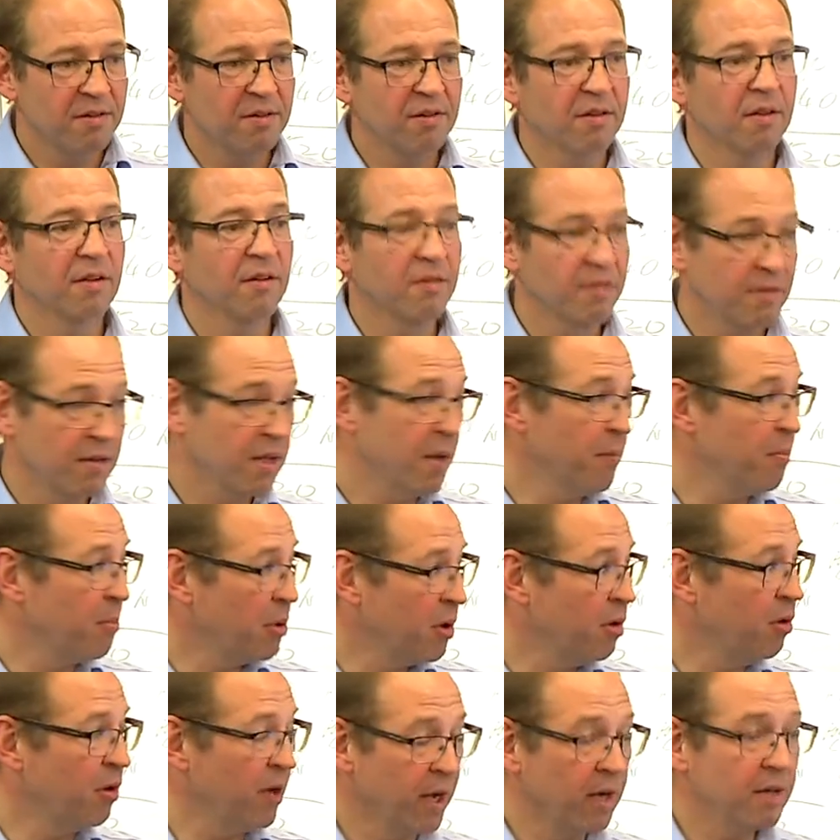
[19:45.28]
the
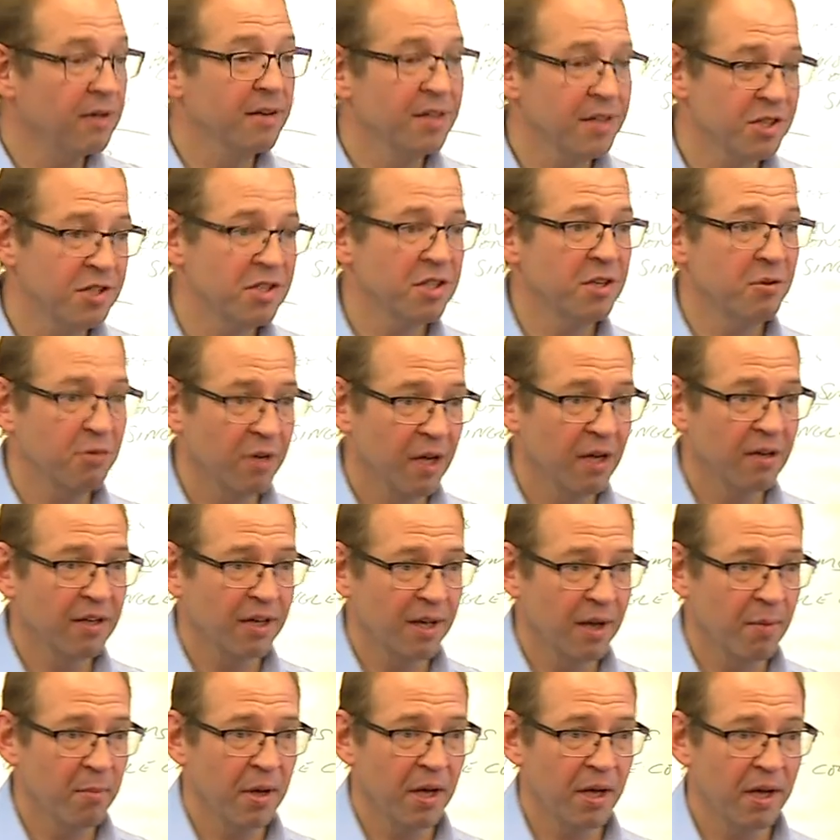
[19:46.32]
employer is still going to
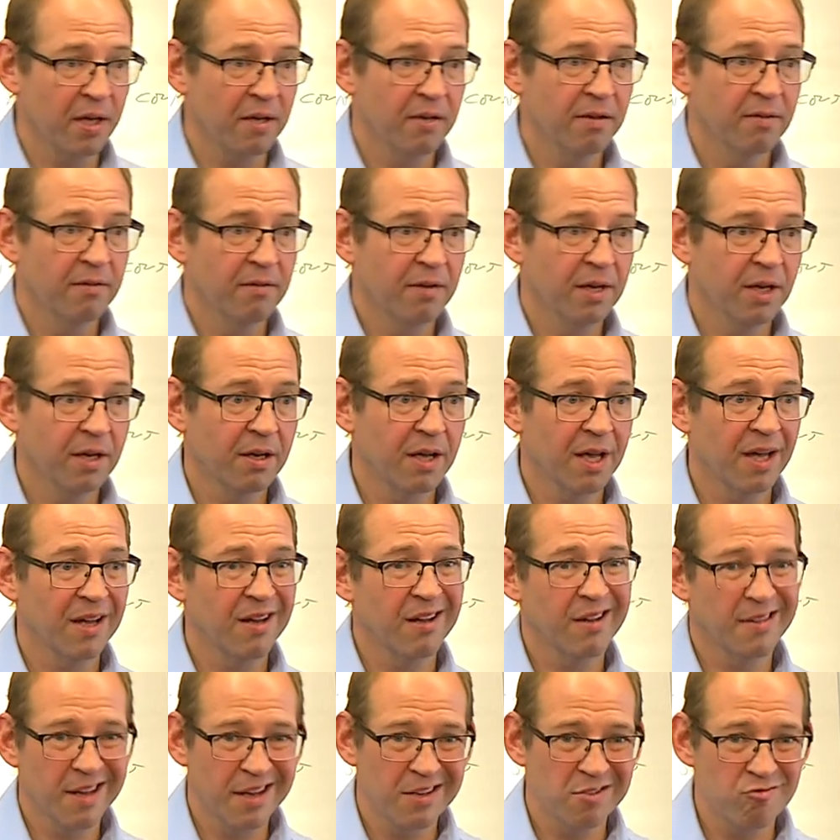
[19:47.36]
get paid. Okay,
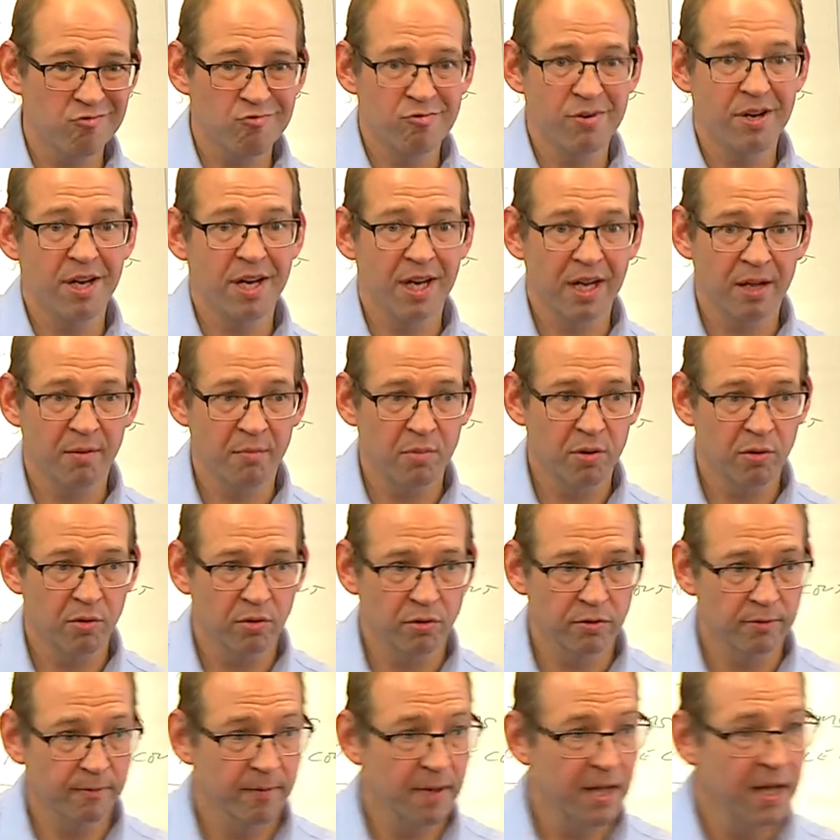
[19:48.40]
and that is really
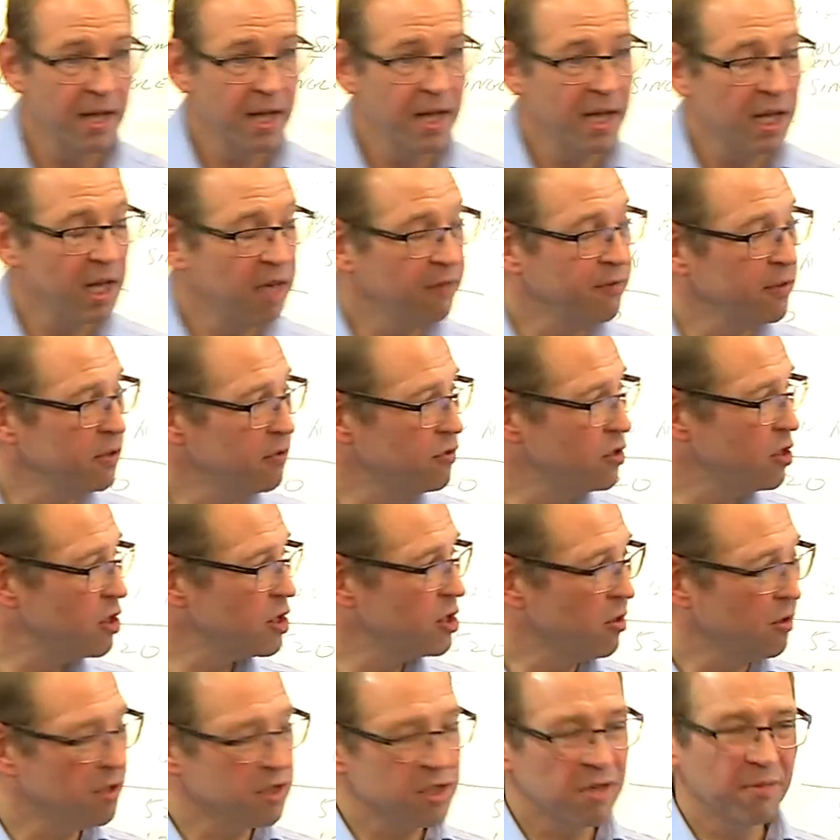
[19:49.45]
important. If you've
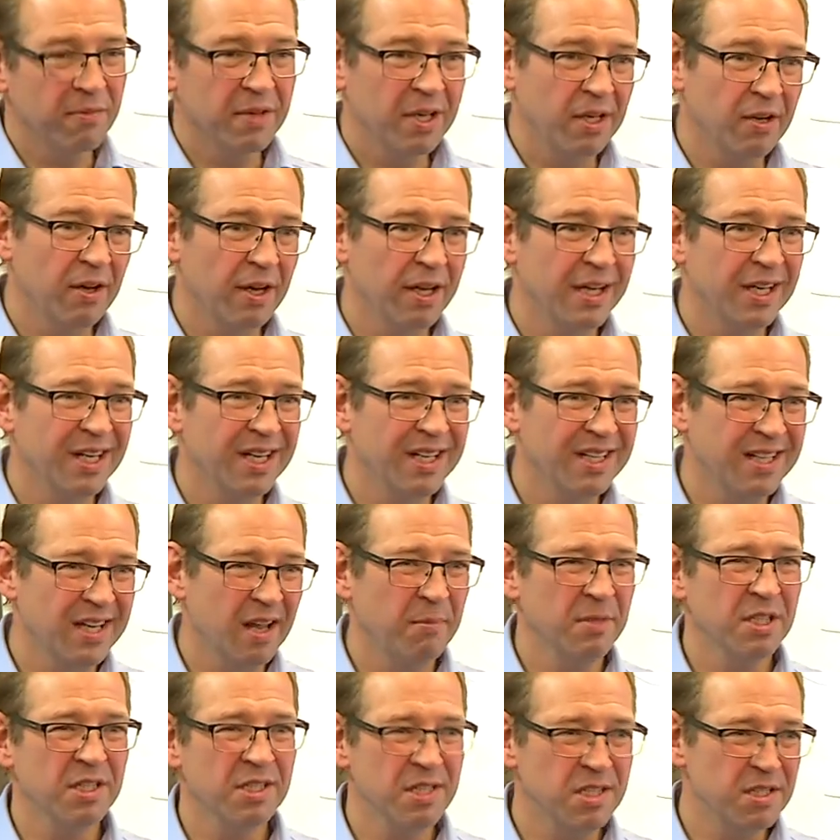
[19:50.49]
just got something like an
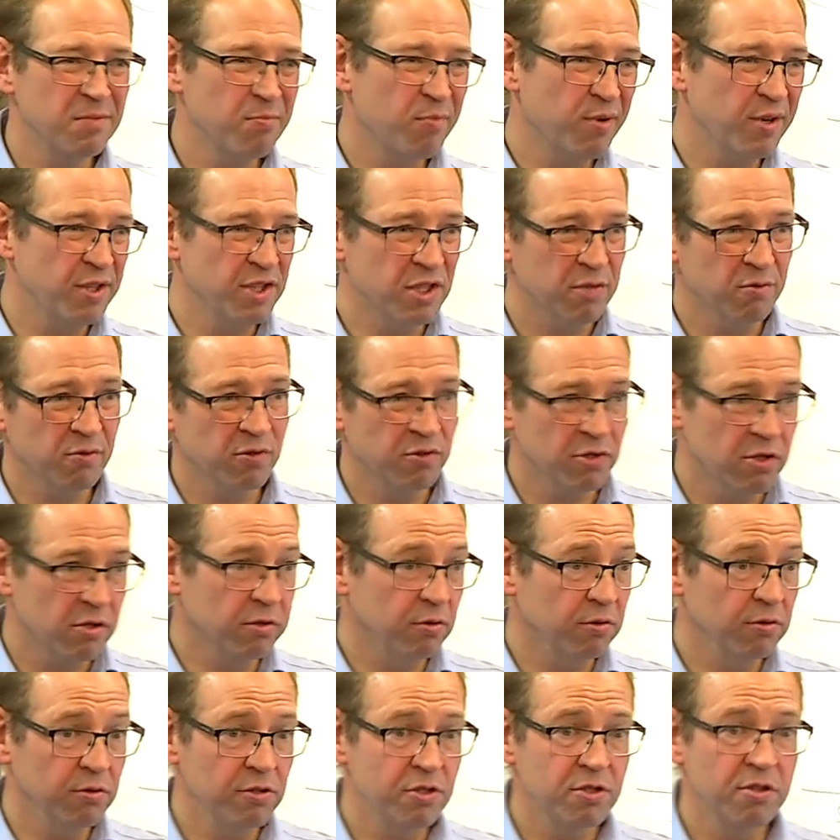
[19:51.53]
indemnity to principals
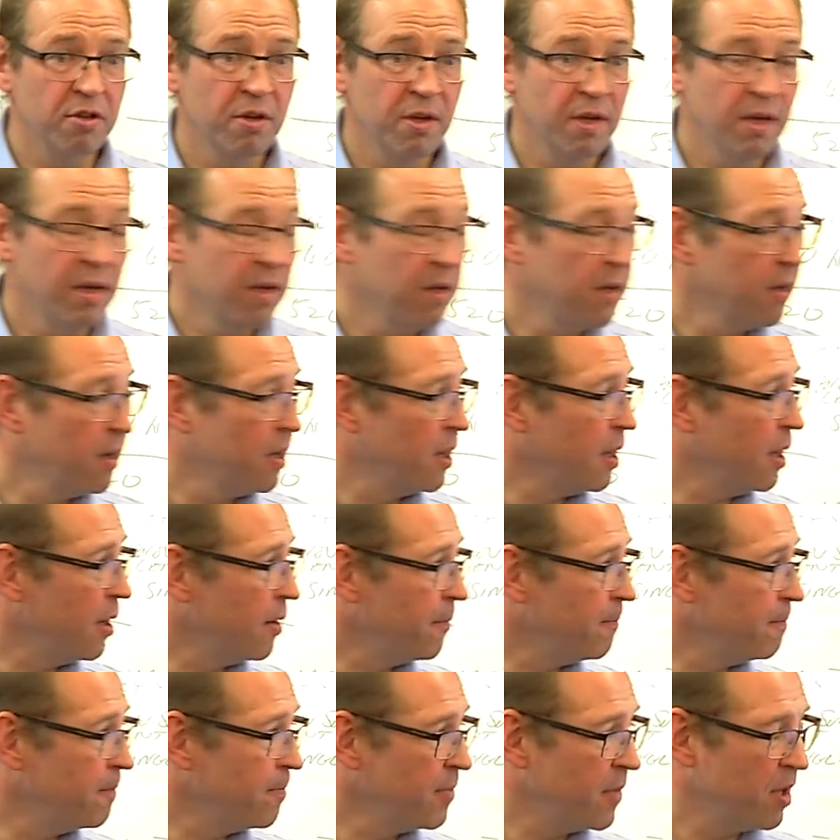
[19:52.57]
clause,
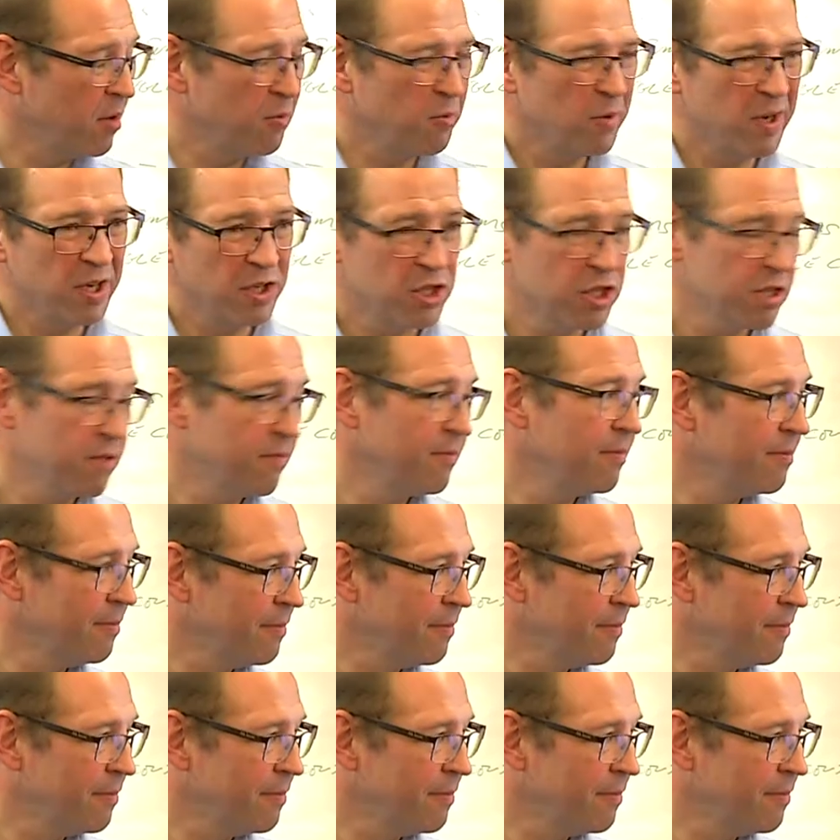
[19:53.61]
um, which